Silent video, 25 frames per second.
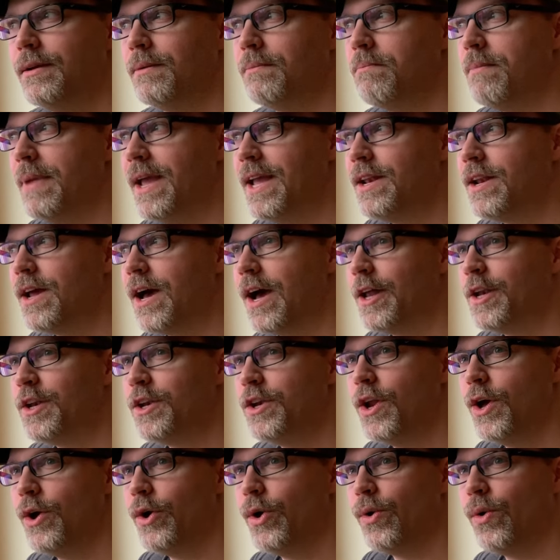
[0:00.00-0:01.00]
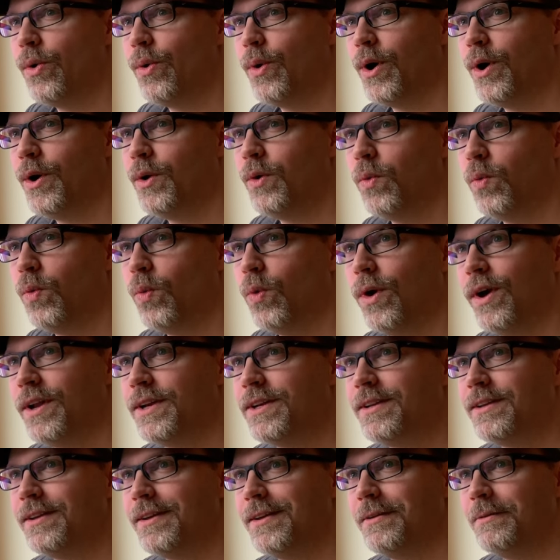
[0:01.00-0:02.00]
may not know what
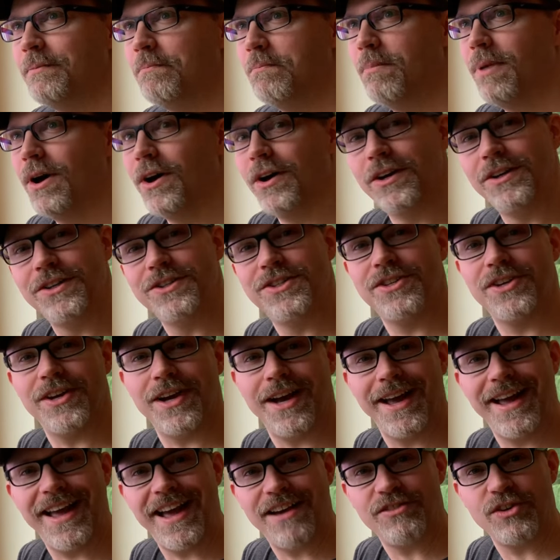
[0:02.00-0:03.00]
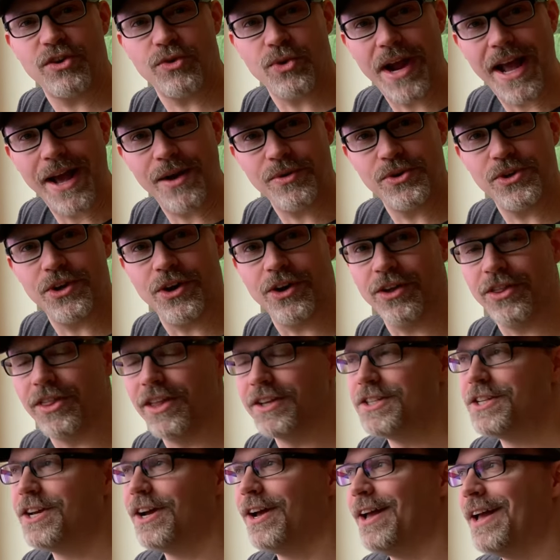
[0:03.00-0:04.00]
bugs I have around all
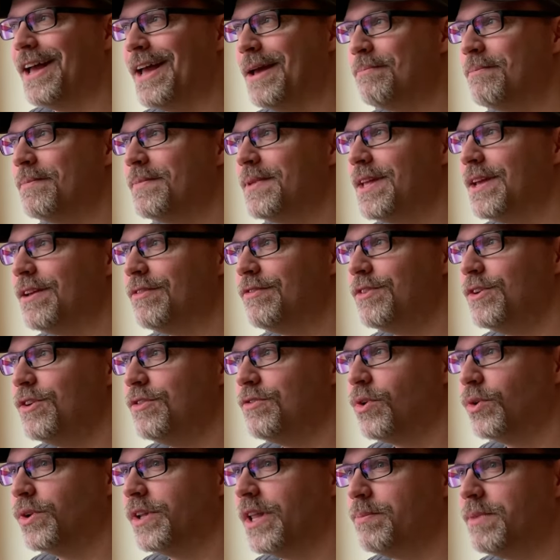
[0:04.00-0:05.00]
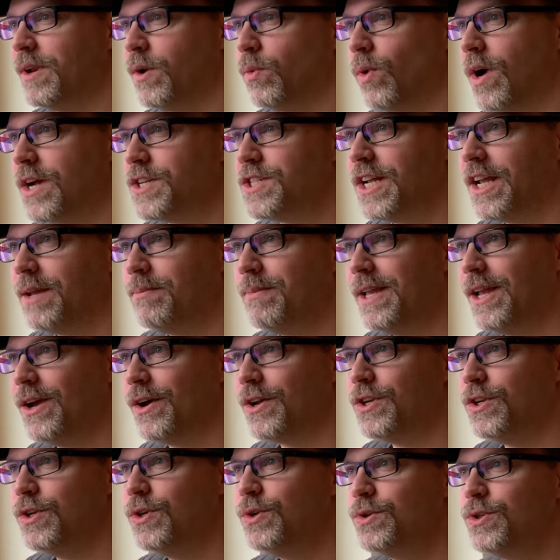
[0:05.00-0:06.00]
the time. If you've only been watching me
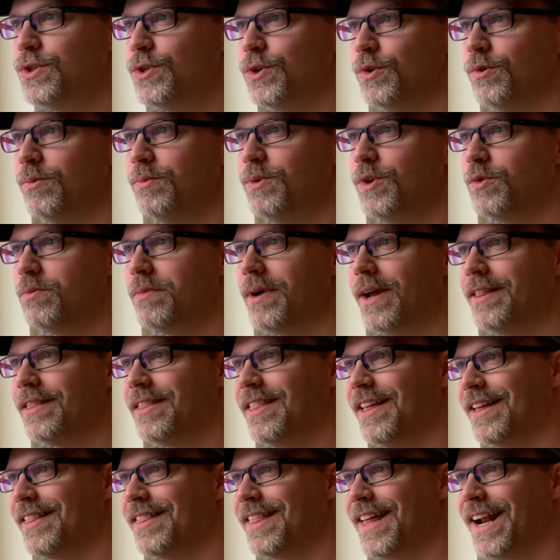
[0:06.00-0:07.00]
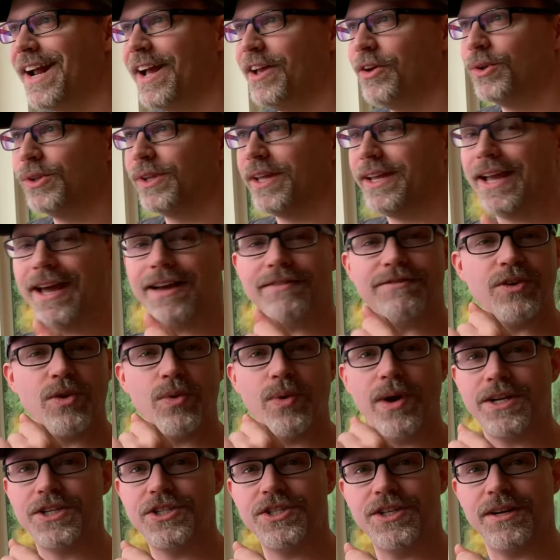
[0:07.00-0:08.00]
on YouTube, you might think that I only have
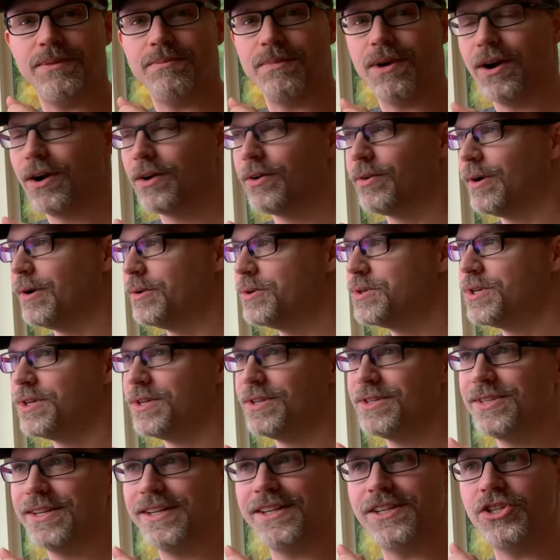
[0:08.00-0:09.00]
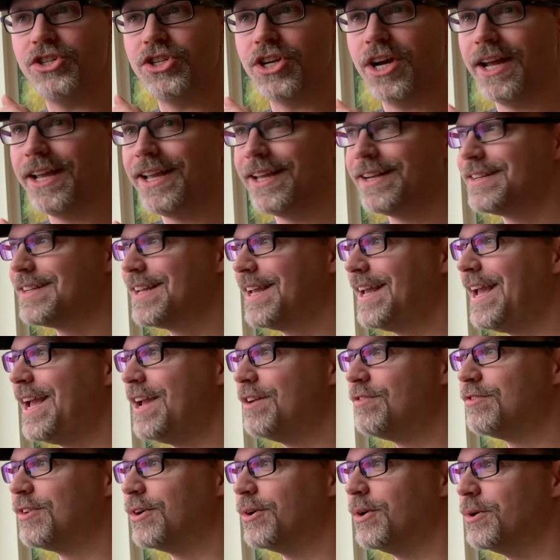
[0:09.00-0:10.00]
question mark roaches and giant
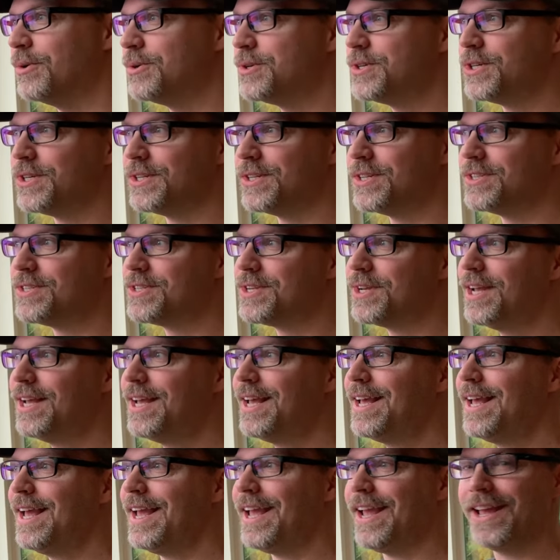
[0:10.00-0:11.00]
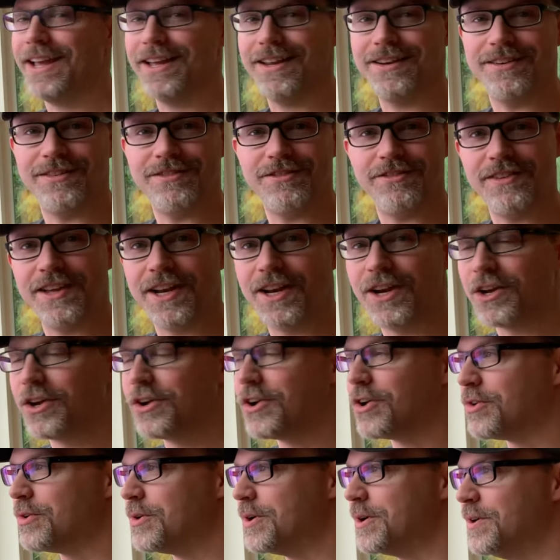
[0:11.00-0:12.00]
cave roaches and
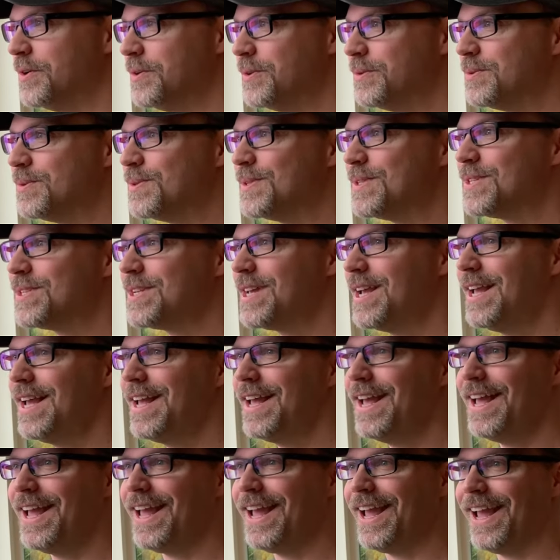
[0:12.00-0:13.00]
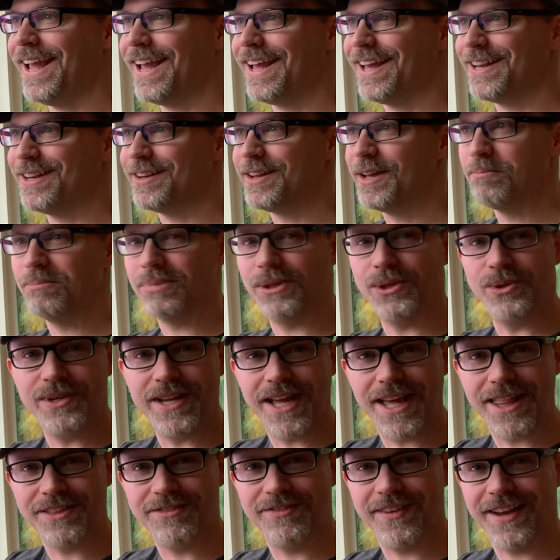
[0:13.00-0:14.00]
vinegaroons and blue
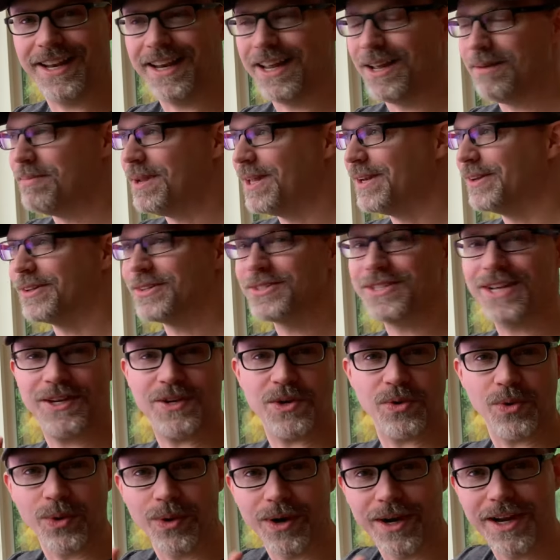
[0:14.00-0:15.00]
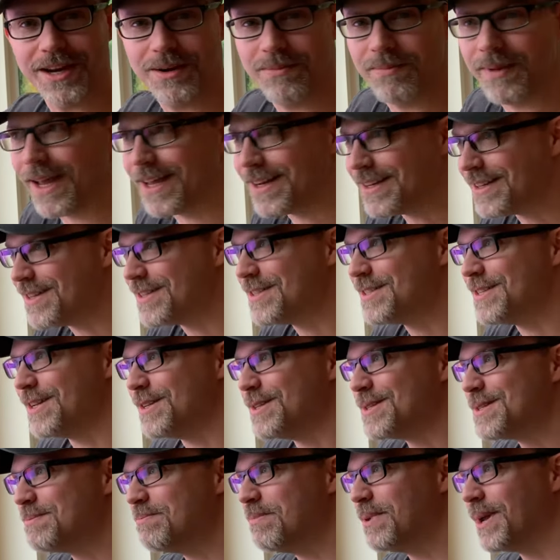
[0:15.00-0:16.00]
death feigning beetles and orchid
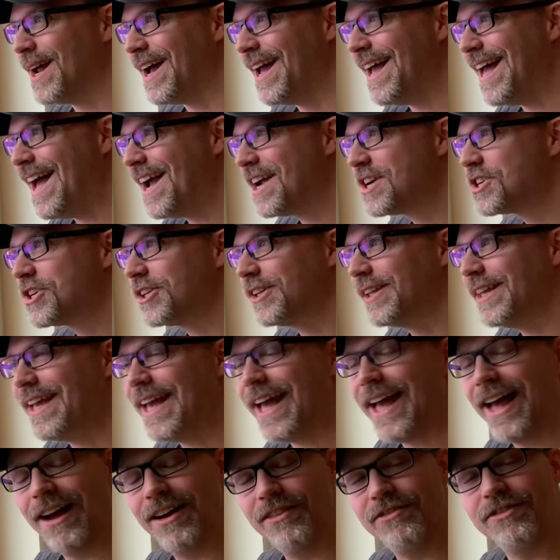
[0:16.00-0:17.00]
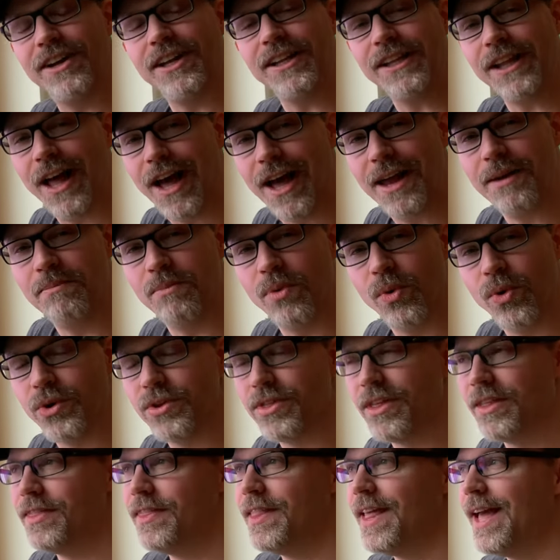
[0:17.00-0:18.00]
mantises, but I actually have a lot more
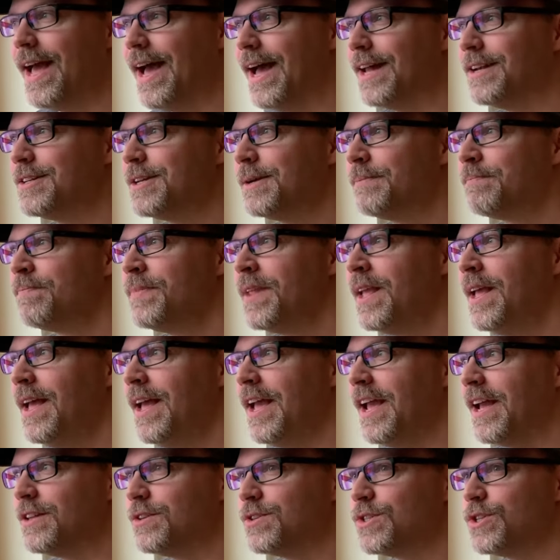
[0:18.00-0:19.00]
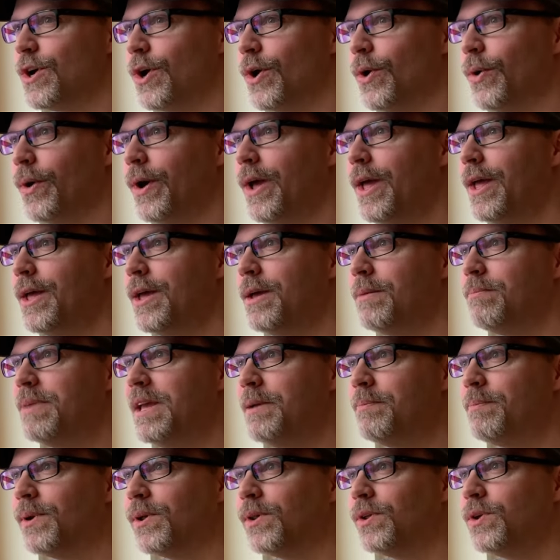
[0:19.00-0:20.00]
than that. And so
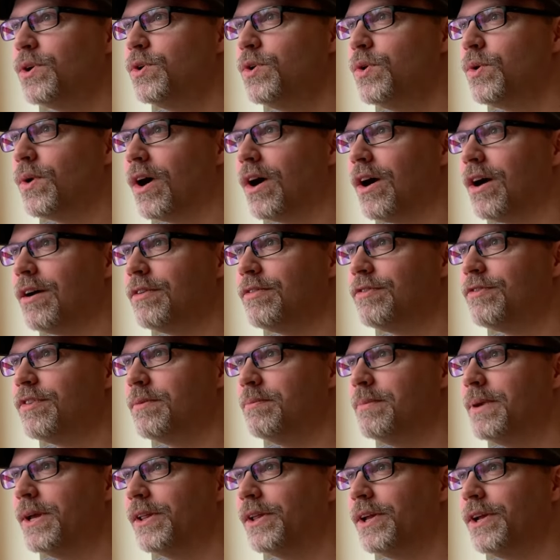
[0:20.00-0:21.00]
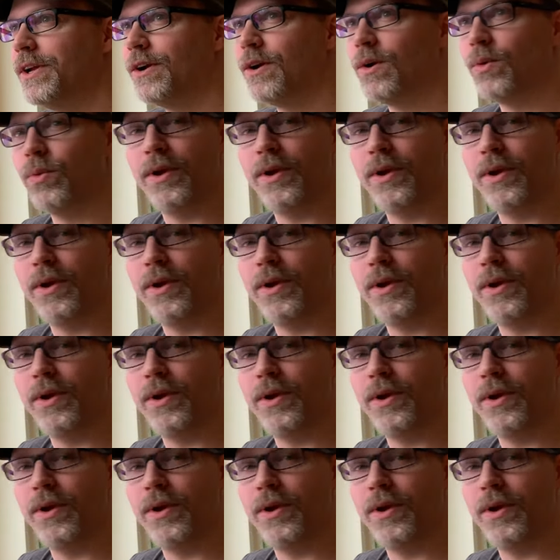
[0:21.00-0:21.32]
people who are familiar